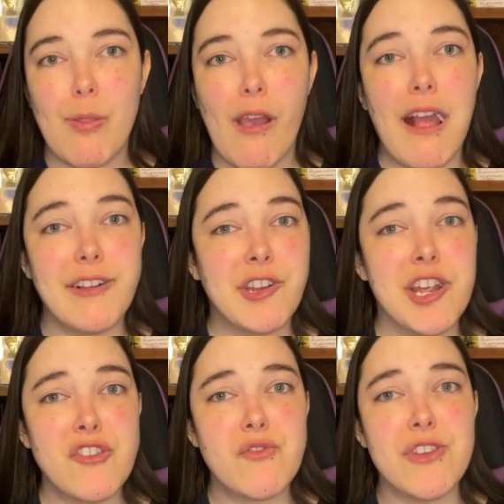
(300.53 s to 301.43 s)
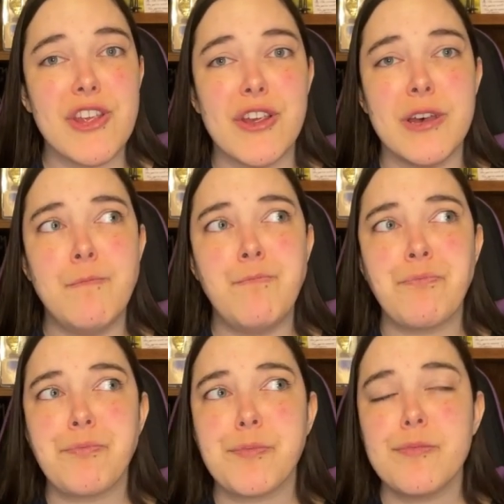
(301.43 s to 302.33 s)
It tastes really good.
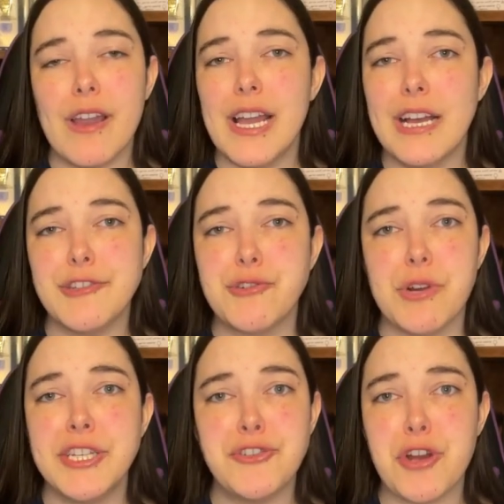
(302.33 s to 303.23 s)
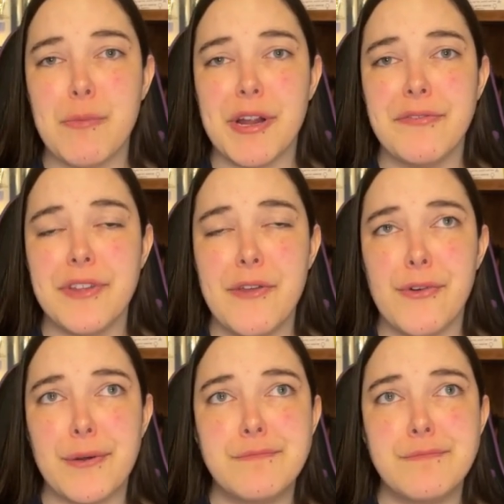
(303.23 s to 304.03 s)
It has great strawberry flavor.